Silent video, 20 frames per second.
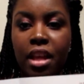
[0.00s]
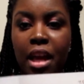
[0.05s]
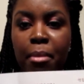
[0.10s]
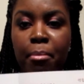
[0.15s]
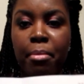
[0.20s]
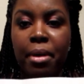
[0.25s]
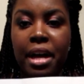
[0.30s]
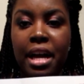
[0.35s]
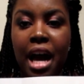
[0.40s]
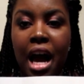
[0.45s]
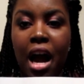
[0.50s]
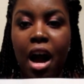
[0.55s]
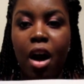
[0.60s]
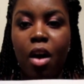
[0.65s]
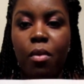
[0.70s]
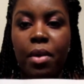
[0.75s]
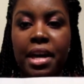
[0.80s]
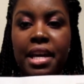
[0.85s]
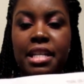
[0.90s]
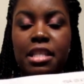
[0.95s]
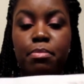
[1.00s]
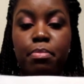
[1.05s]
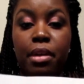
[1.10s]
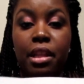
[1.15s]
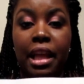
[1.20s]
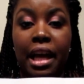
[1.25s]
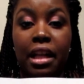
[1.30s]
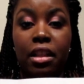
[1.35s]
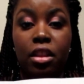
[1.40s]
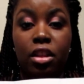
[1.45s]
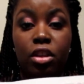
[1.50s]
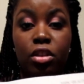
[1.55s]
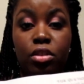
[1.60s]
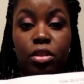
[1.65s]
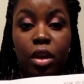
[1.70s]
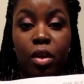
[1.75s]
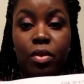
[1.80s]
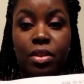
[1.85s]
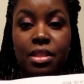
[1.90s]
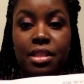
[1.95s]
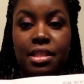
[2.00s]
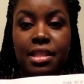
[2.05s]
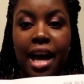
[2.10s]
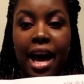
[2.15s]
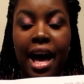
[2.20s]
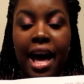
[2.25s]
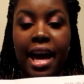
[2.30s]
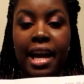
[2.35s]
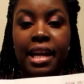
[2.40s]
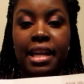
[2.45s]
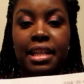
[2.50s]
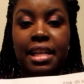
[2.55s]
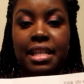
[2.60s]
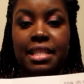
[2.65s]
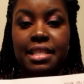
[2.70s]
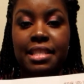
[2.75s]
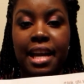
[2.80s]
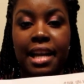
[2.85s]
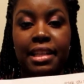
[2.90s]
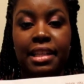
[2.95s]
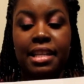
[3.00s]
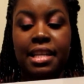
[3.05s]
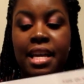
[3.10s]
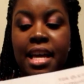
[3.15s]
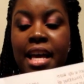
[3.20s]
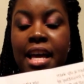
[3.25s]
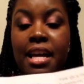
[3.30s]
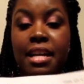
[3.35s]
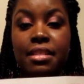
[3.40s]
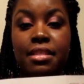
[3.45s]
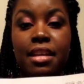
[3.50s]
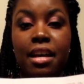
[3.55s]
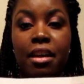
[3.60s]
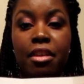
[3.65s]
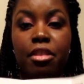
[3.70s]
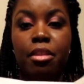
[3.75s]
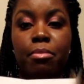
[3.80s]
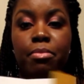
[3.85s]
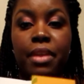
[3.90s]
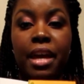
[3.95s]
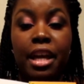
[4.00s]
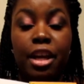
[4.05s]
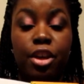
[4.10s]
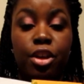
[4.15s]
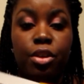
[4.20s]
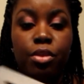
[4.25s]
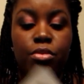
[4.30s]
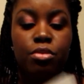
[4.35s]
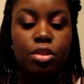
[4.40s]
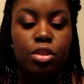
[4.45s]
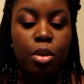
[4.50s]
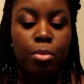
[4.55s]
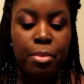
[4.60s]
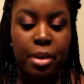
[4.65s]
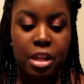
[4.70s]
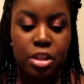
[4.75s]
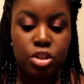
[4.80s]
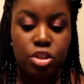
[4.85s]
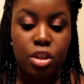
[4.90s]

But I always put like a little note inside, and I sign it telling them thank you so much.